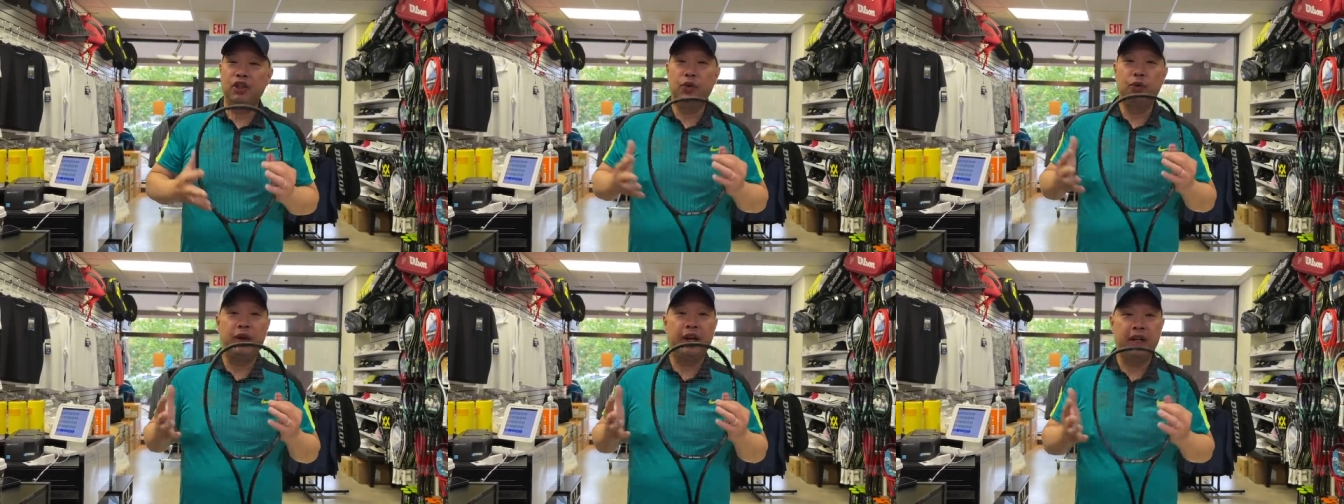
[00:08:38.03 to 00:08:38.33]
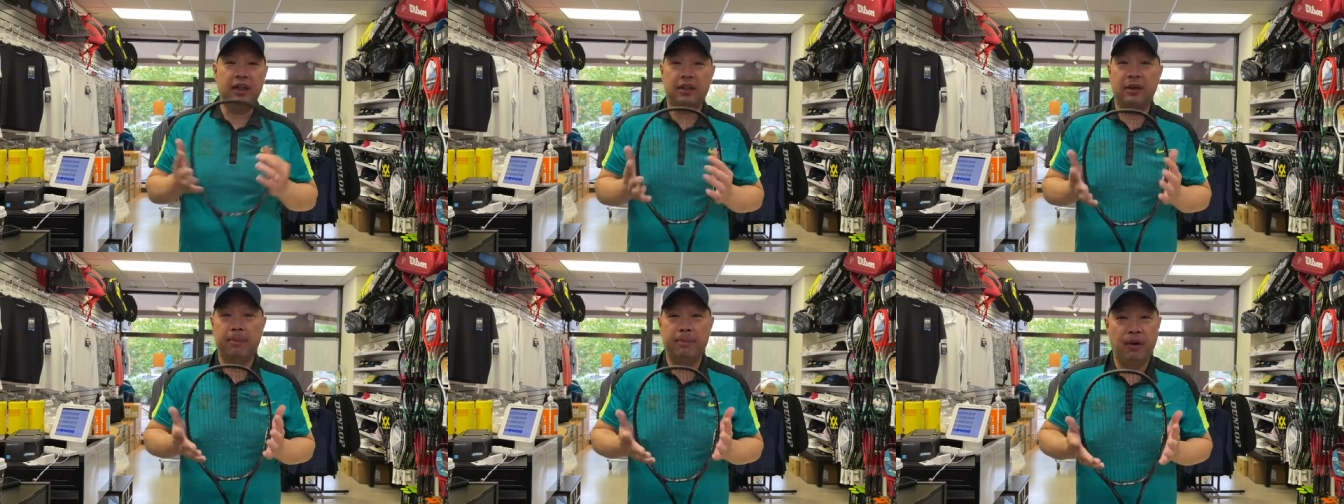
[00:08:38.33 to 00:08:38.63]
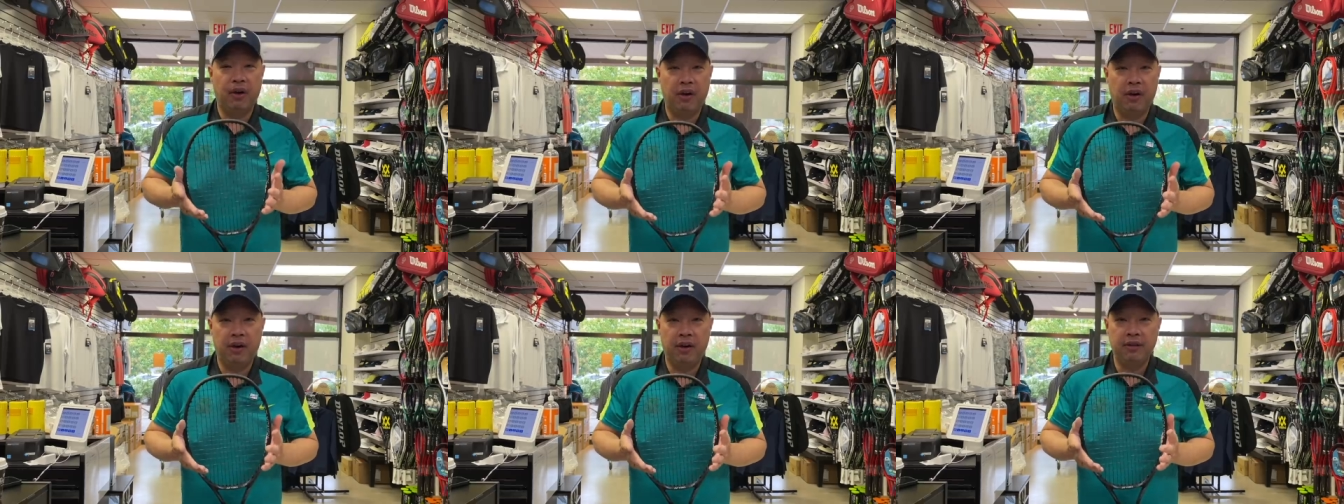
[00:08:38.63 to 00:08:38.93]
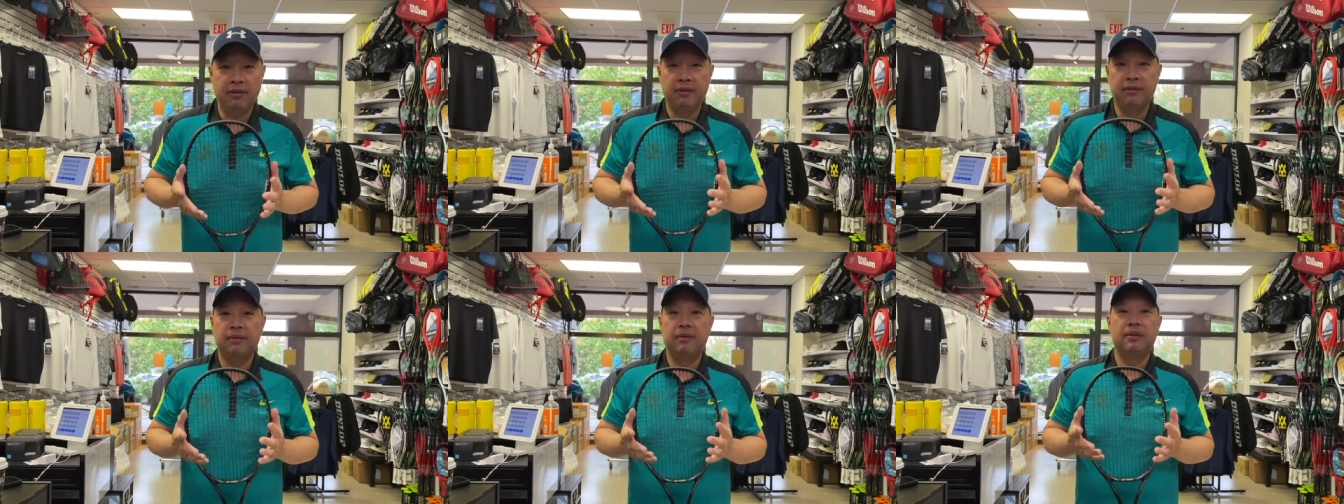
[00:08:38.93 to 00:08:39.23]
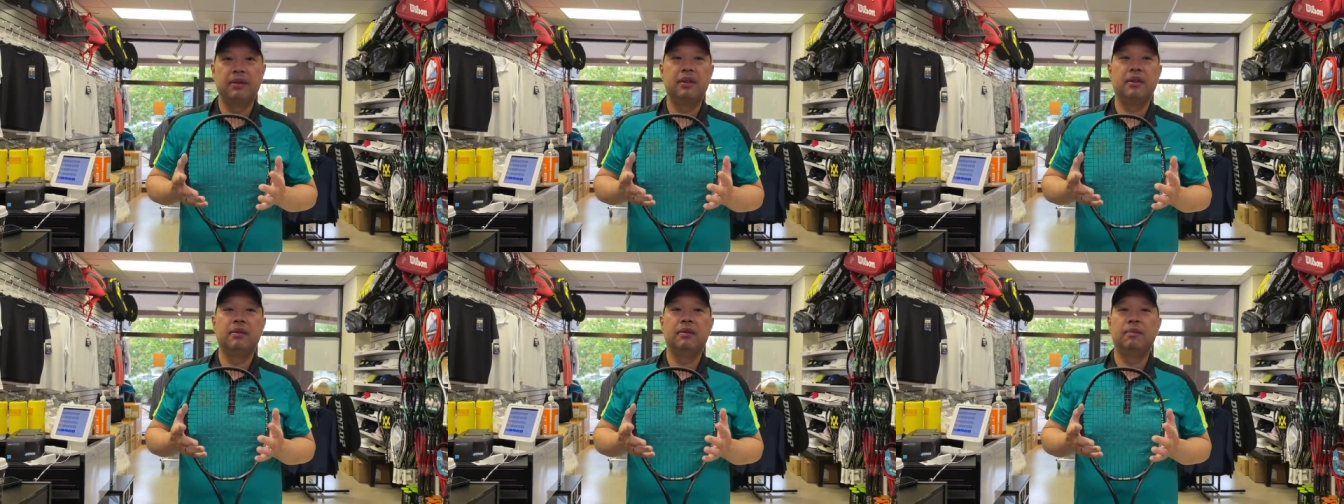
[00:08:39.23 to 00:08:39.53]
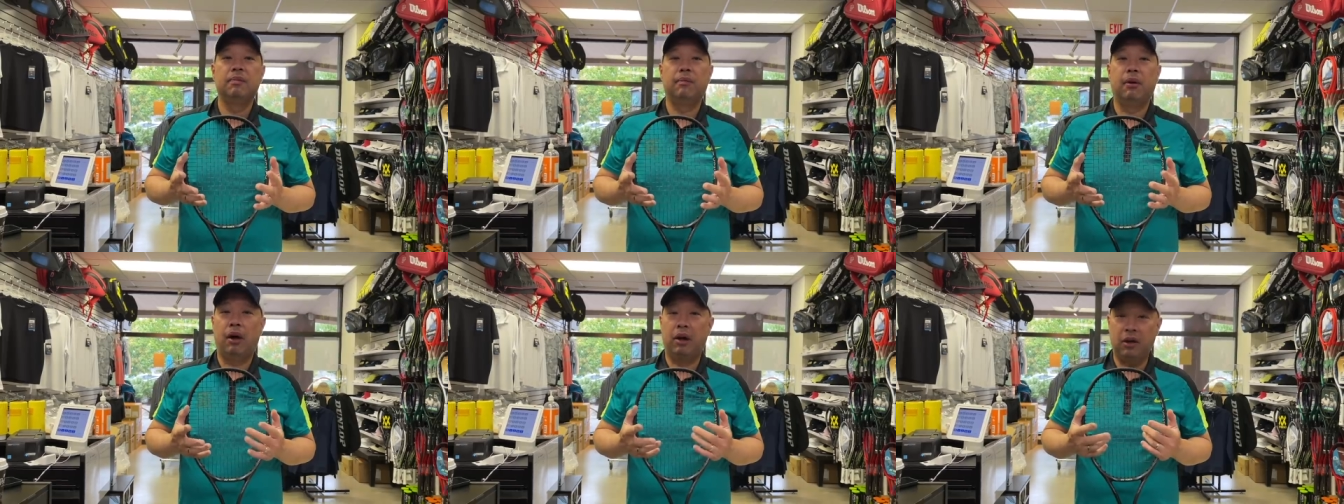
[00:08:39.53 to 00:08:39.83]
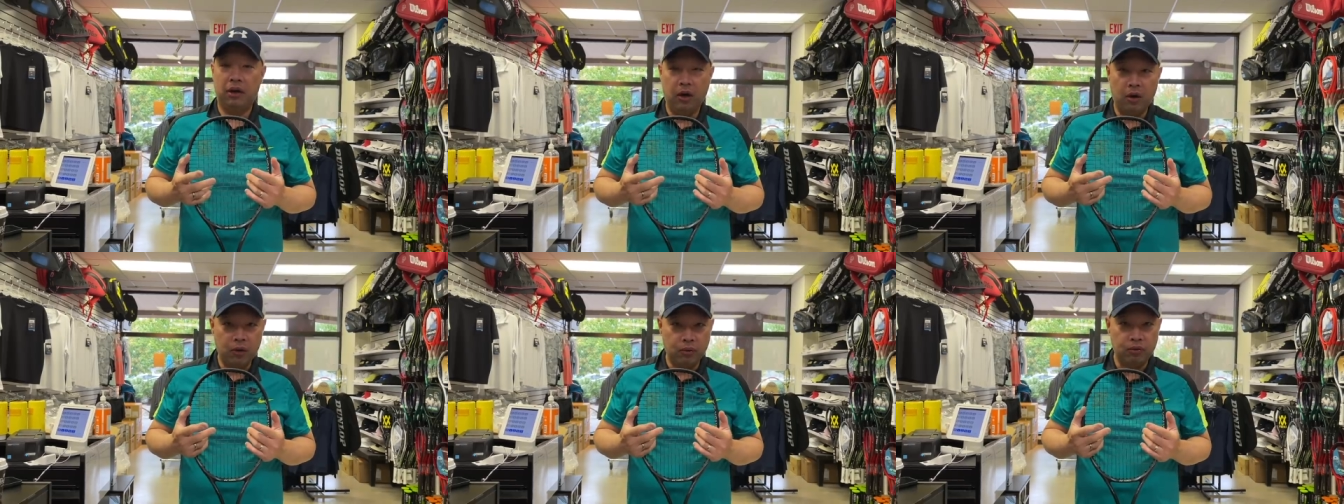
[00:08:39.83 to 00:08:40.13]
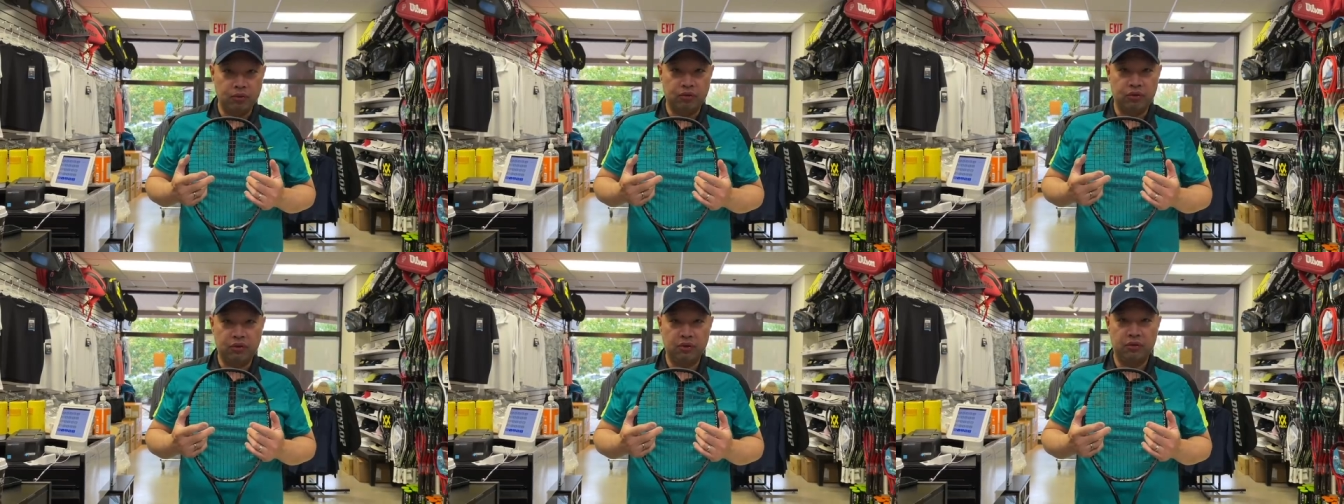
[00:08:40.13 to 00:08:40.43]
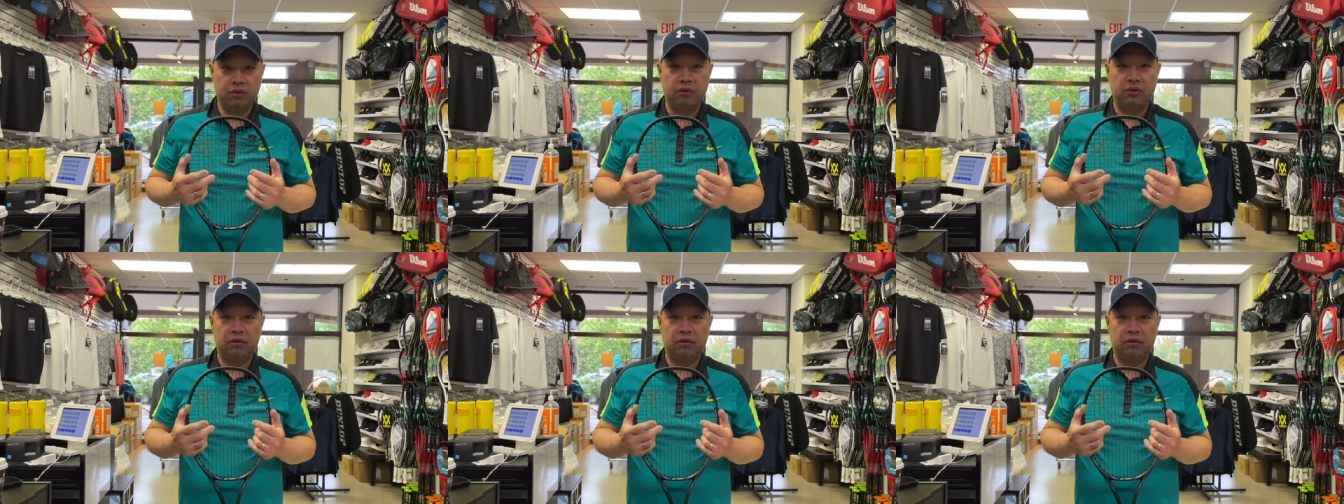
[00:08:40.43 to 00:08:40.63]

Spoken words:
You hit the ball, ball goes.